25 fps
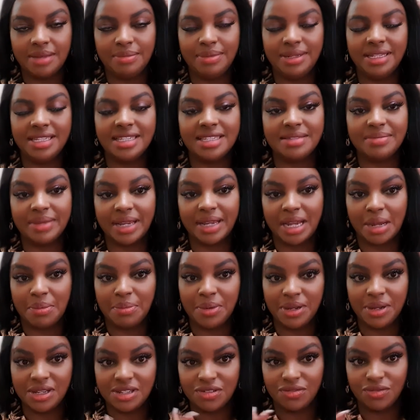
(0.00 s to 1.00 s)
please make a
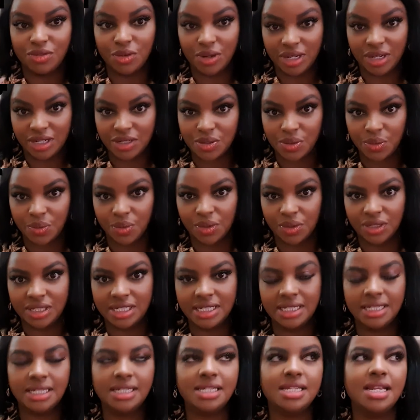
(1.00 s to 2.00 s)
point of going to watch
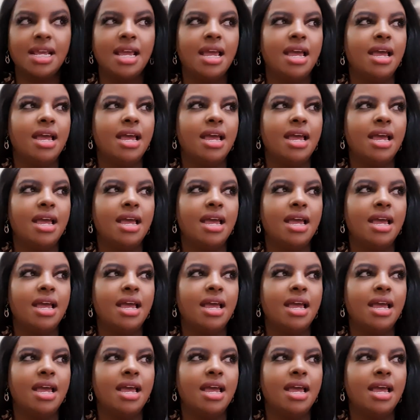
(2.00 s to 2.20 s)
it